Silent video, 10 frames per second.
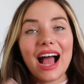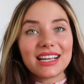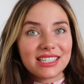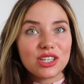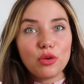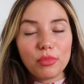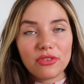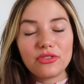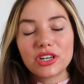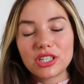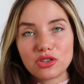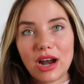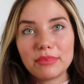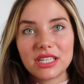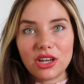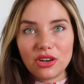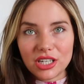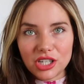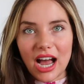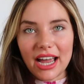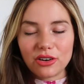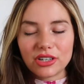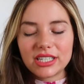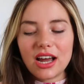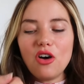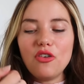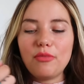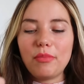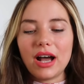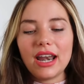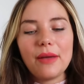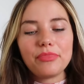I still prefer straps that you can tie yourself but